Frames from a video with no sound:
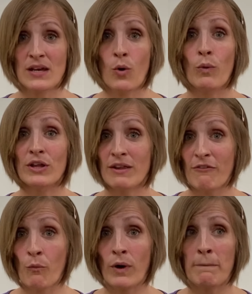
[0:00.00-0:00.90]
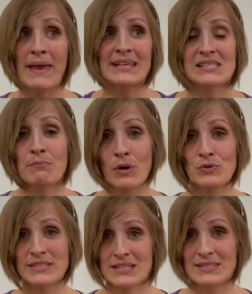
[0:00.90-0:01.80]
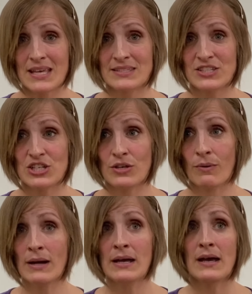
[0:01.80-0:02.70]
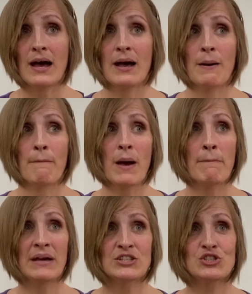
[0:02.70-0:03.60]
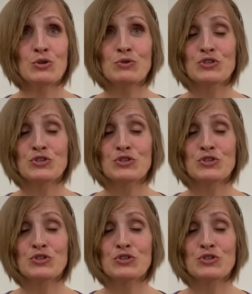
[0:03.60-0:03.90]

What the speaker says: what makes the most sense to you. But do